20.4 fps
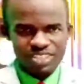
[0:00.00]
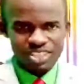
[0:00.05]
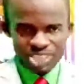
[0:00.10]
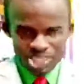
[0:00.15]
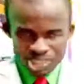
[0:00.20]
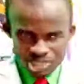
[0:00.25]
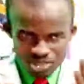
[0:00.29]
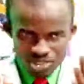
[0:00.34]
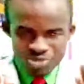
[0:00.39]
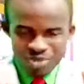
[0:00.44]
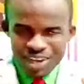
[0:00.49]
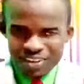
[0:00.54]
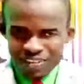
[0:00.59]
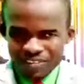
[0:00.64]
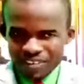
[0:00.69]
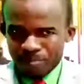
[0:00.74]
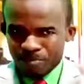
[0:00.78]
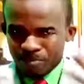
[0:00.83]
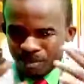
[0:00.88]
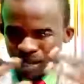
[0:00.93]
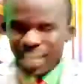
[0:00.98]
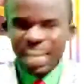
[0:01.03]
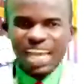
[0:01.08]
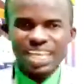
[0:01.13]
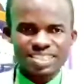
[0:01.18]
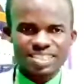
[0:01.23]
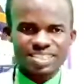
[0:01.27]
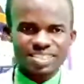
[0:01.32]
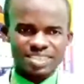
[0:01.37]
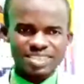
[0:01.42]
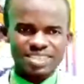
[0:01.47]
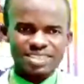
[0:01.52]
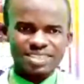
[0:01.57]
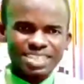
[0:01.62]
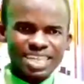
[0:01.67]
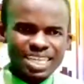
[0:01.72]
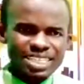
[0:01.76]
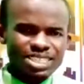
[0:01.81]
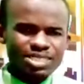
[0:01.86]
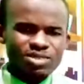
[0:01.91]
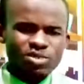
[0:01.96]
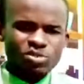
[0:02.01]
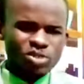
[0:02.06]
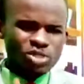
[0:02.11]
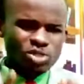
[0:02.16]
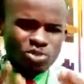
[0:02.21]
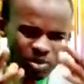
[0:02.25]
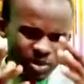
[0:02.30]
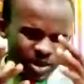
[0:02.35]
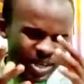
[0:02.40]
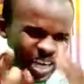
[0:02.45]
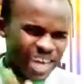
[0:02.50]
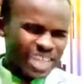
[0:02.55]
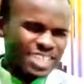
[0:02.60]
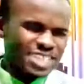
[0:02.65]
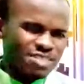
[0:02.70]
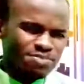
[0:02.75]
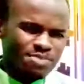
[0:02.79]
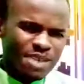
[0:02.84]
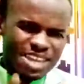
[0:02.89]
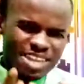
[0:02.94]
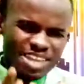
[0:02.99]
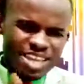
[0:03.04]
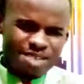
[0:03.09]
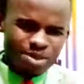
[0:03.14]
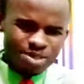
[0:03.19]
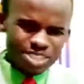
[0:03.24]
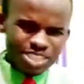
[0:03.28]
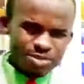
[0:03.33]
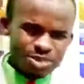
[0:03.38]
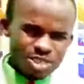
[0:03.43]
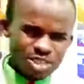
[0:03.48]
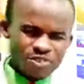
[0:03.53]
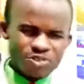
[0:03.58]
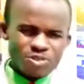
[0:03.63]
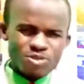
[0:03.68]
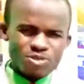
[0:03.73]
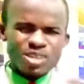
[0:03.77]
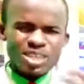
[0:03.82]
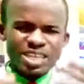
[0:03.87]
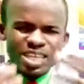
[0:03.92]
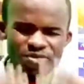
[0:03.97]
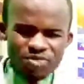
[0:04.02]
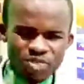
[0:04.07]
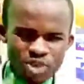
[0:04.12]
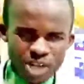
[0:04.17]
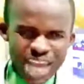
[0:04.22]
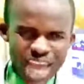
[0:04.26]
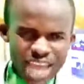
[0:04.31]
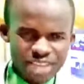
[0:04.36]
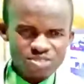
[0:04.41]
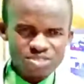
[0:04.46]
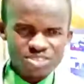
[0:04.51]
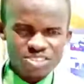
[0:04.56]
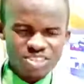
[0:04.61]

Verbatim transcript: You see one of the blessings that you will get, my dear Muslim, if you give your life to